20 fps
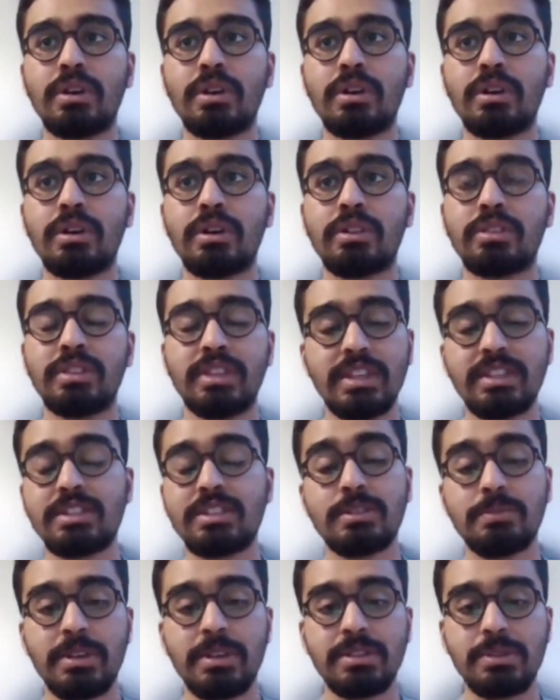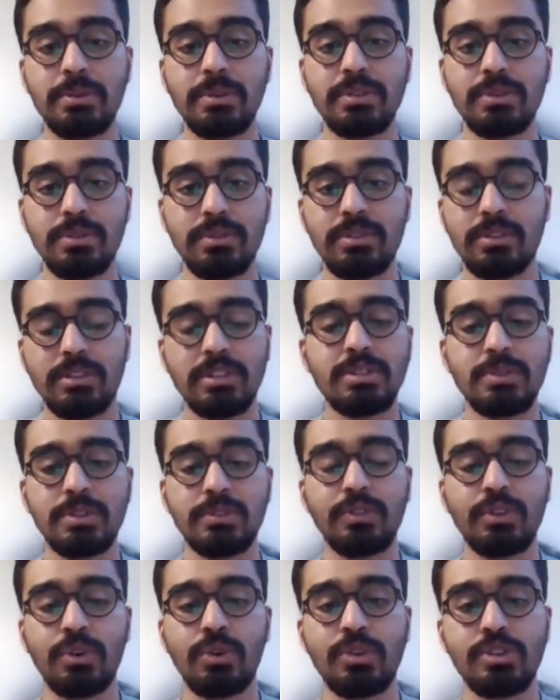uh, thesis-based one, so this
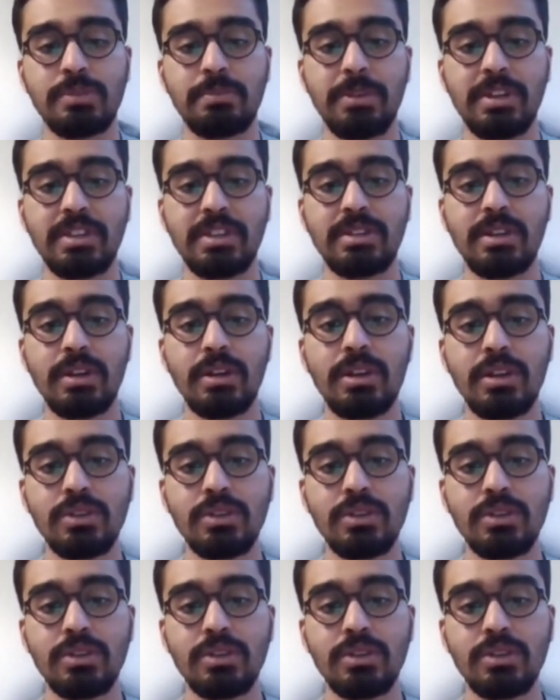was for course-based.